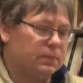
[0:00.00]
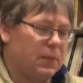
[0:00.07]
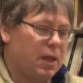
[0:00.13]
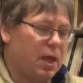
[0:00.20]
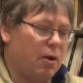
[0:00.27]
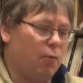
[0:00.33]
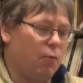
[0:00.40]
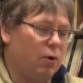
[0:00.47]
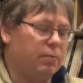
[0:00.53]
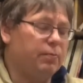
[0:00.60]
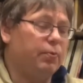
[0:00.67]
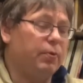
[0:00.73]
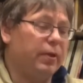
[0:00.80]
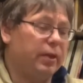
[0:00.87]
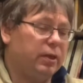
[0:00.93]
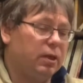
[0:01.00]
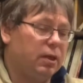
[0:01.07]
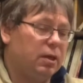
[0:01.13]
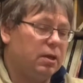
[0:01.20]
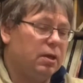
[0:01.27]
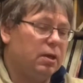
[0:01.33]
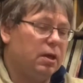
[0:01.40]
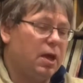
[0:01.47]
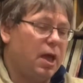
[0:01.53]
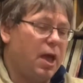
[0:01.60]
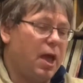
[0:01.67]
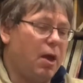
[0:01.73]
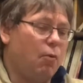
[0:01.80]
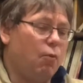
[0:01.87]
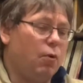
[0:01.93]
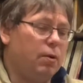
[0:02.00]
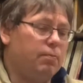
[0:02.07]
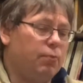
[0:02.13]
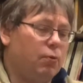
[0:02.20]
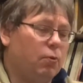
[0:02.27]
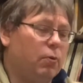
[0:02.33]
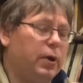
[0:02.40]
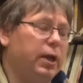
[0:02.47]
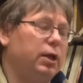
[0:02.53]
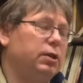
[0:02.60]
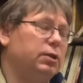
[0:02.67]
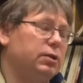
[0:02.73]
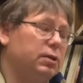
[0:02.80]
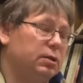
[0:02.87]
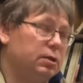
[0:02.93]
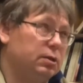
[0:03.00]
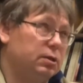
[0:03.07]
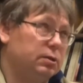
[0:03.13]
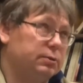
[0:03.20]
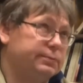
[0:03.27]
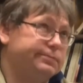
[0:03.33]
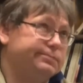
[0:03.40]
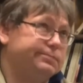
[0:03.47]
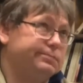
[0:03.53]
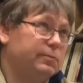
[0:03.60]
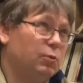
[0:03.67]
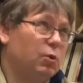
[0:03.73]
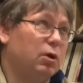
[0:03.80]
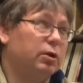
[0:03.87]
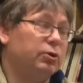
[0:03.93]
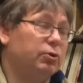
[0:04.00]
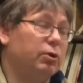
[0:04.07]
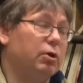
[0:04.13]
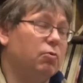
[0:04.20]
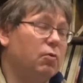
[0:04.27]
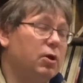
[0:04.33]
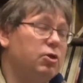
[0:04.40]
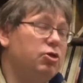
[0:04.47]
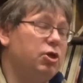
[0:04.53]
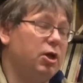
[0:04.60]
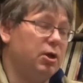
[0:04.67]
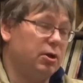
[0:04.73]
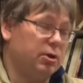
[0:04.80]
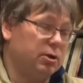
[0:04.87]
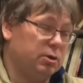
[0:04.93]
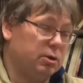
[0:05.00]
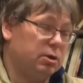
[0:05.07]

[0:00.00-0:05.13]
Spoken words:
At one point, well, during 1 year,